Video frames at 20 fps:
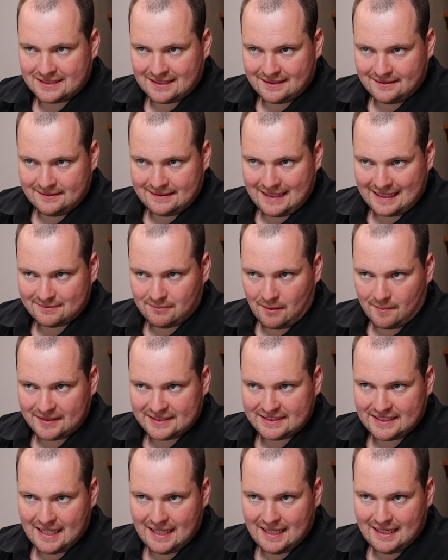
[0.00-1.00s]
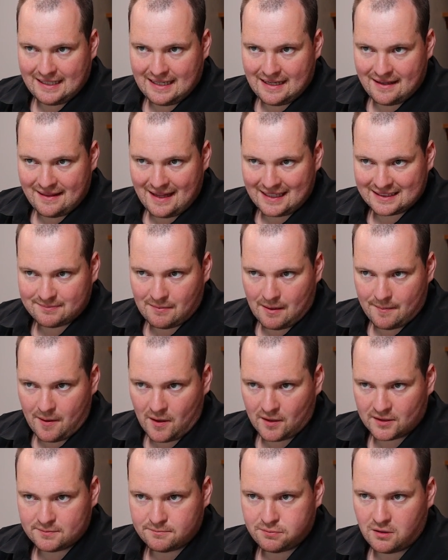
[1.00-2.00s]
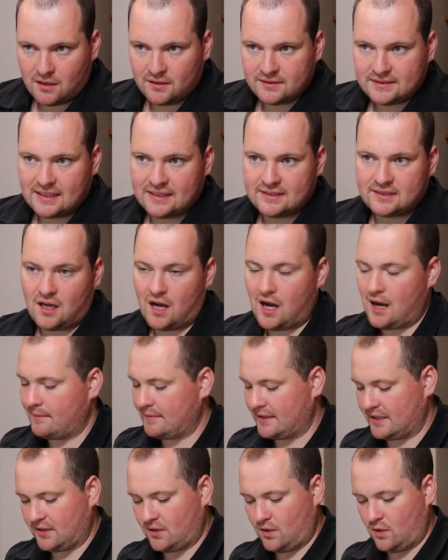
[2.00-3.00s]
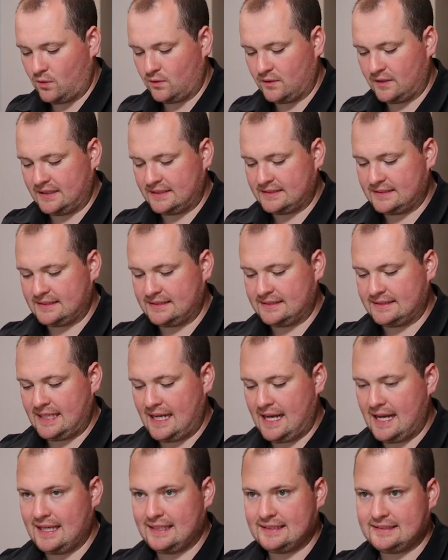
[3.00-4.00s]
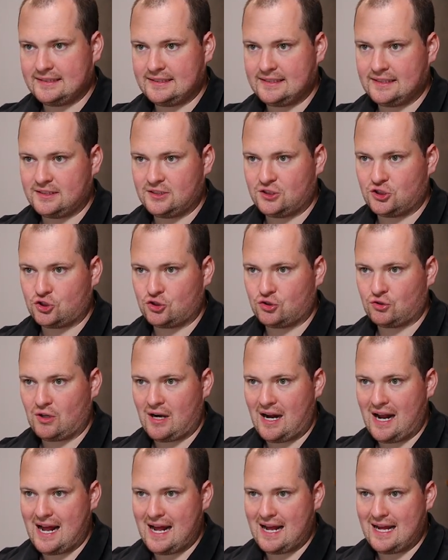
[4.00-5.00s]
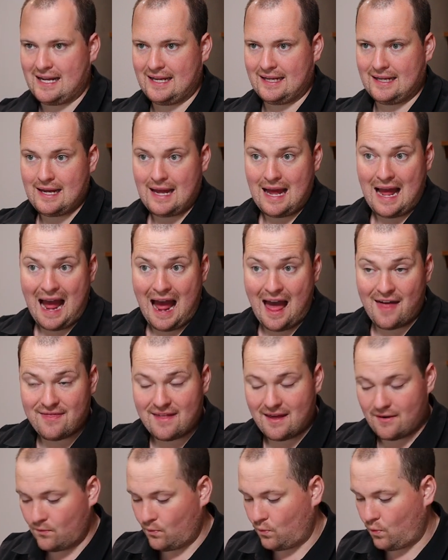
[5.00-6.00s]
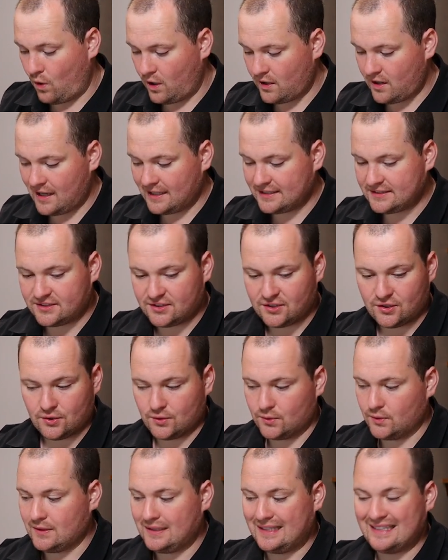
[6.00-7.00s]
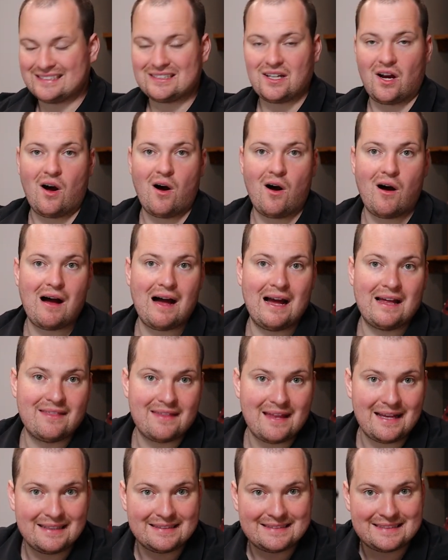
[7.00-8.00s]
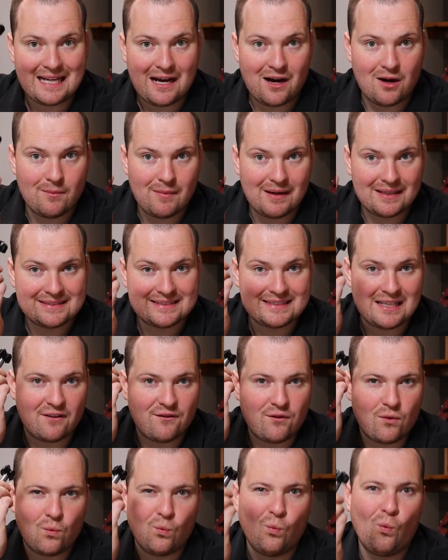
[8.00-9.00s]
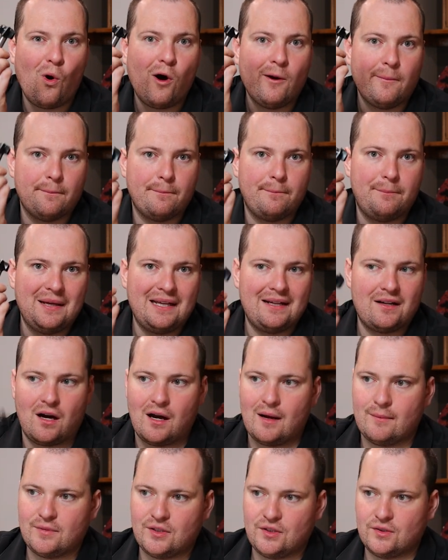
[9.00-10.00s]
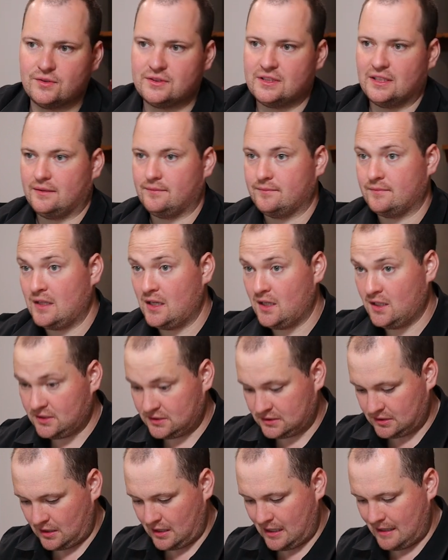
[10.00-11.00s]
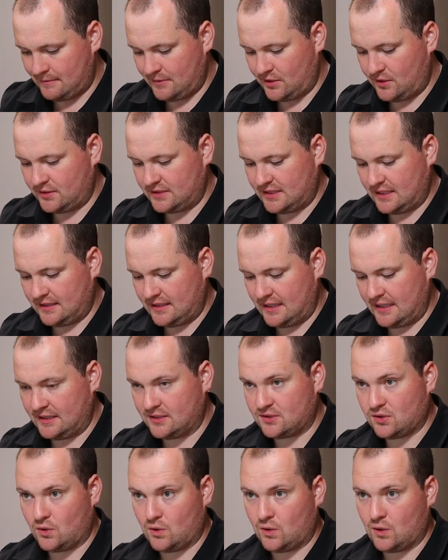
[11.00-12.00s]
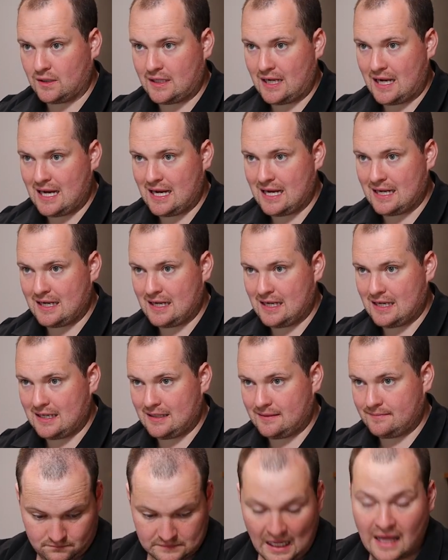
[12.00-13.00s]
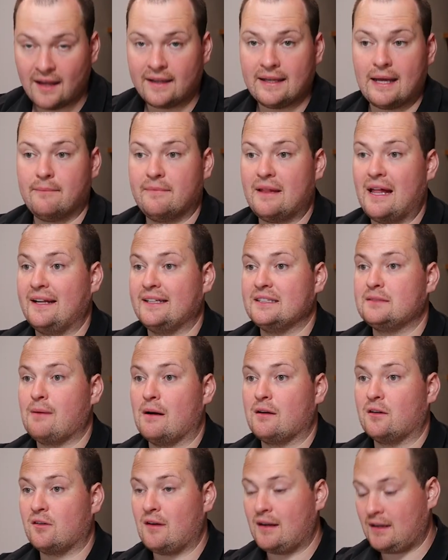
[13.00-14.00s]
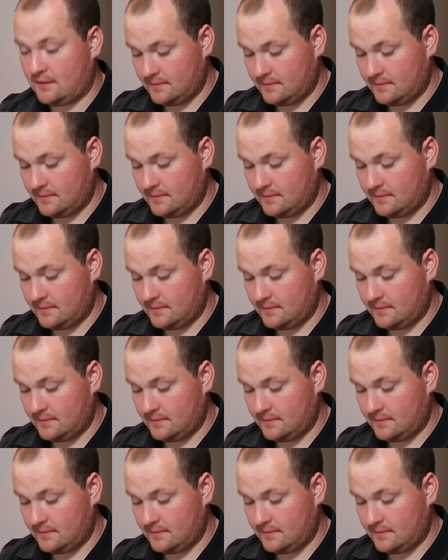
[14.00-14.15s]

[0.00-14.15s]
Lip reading: That's my machine, that's my post-process. I'm gonna call this test tray. And then what I do is I then tell myself what bit I'm using. So I'm using the torcata, yep, that is spelled correct,